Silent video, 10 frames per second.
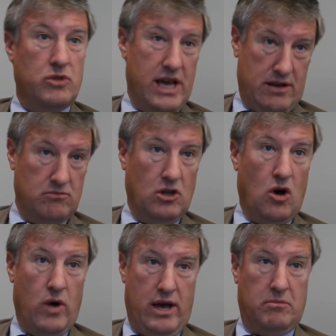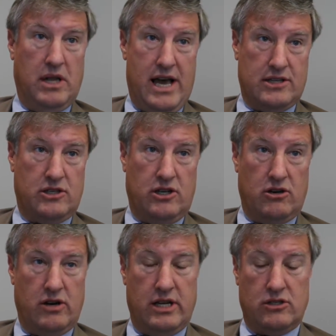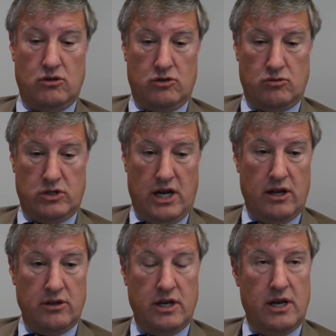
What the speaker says: that low ebb last year. And so as a result,